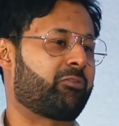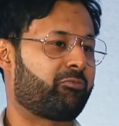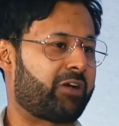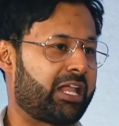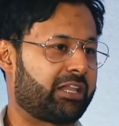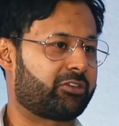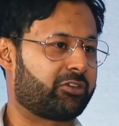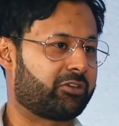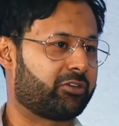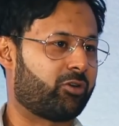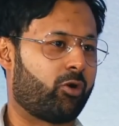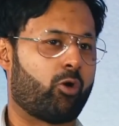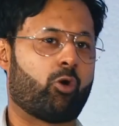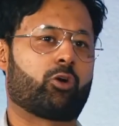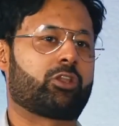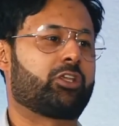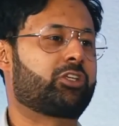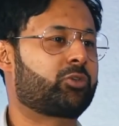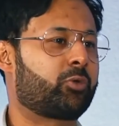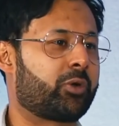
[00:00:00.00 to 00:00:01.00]
value,
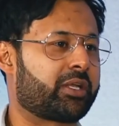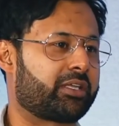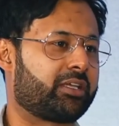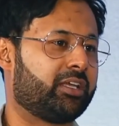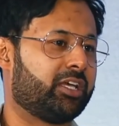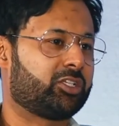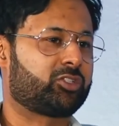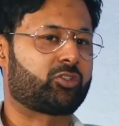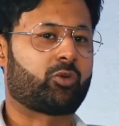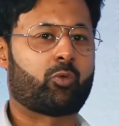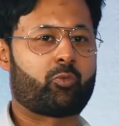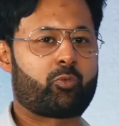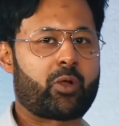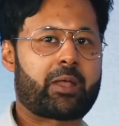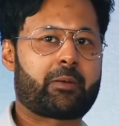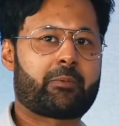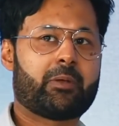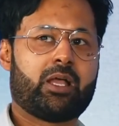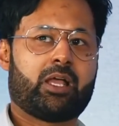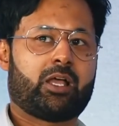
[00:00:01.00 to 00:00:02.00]
or the 20. So
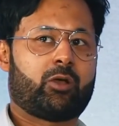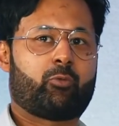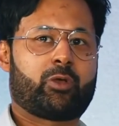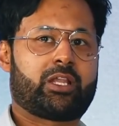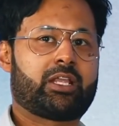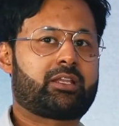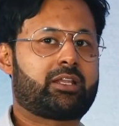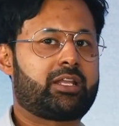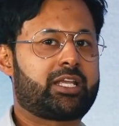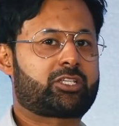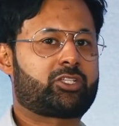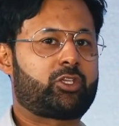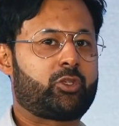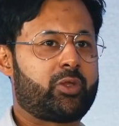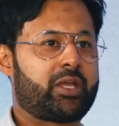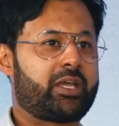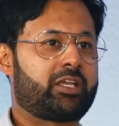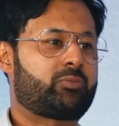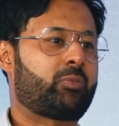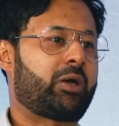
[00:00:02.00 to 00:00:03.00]
within the next 2
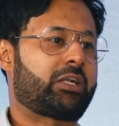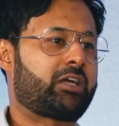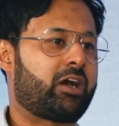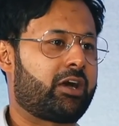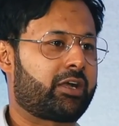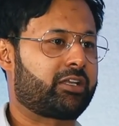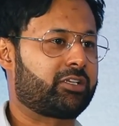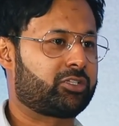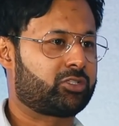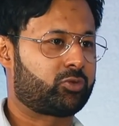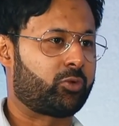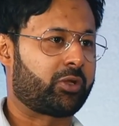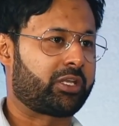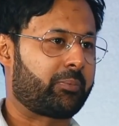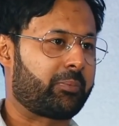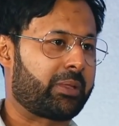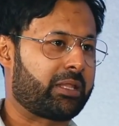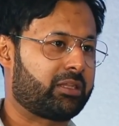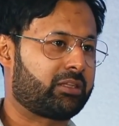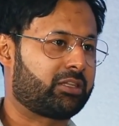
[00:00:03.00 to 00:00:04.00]
years, my target is 20
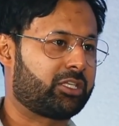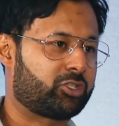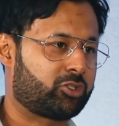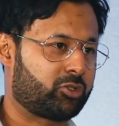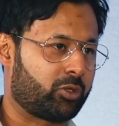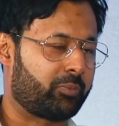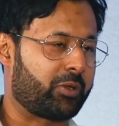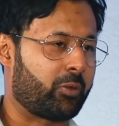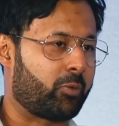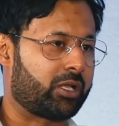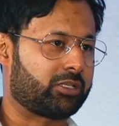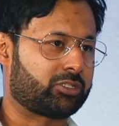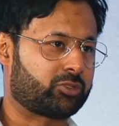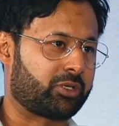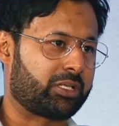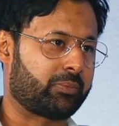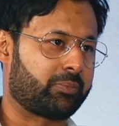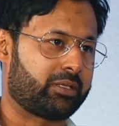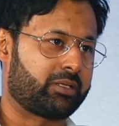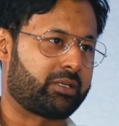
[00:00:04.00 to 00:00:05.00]
million. This should be worth
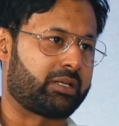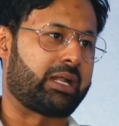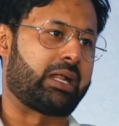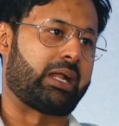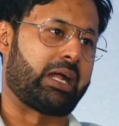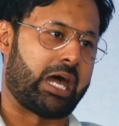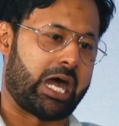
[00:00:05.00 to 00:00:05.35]
20 million.